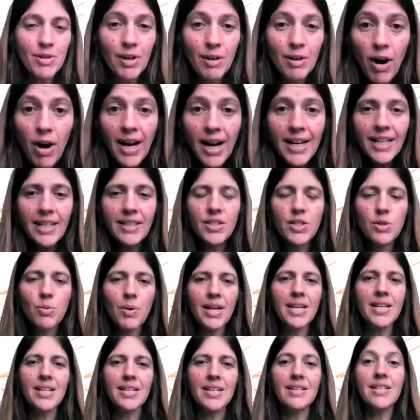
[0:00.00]
And
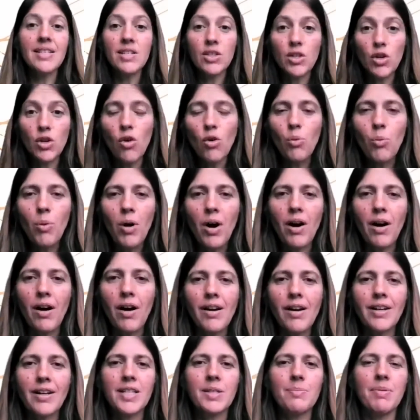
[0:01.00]
twins, your work
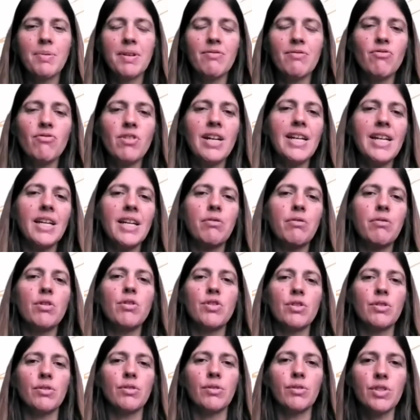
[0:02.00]
has been really
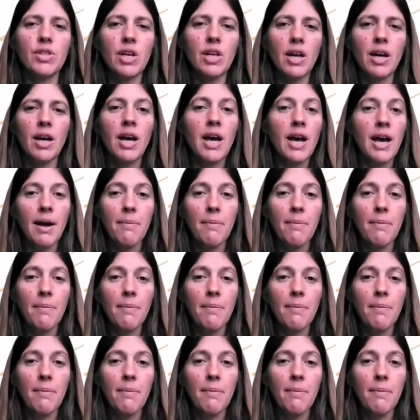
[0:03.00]
crucial to